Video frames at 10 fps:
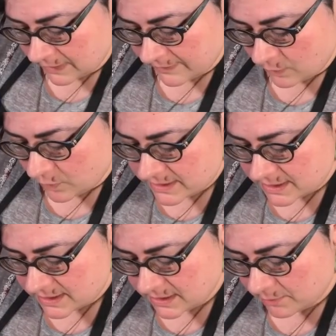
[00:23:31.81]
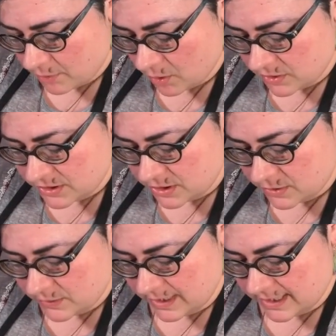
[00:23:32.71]
And then once it's in the bowls,
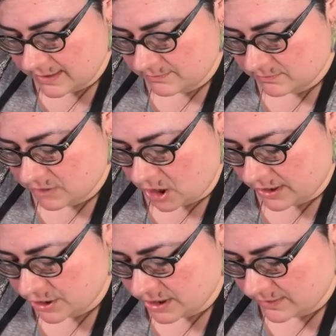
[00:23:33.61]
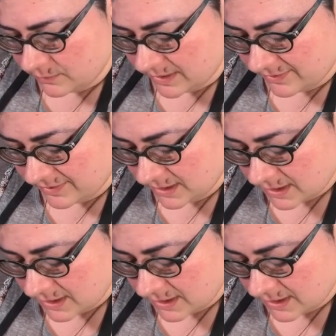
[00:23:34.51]
you can garnish it with